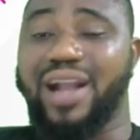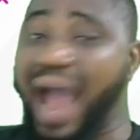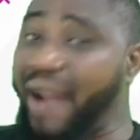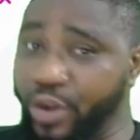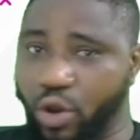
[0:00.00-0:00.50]

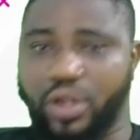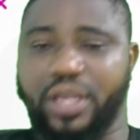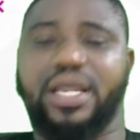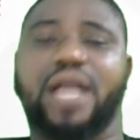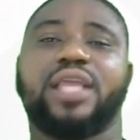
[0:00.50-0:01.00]
carry on
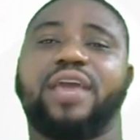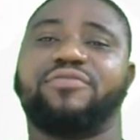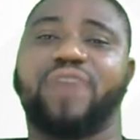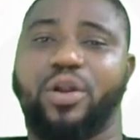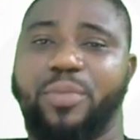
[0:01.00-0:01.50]
in that
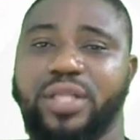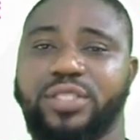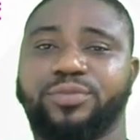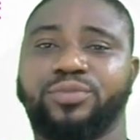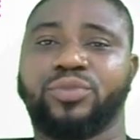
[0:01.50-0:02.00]
environment.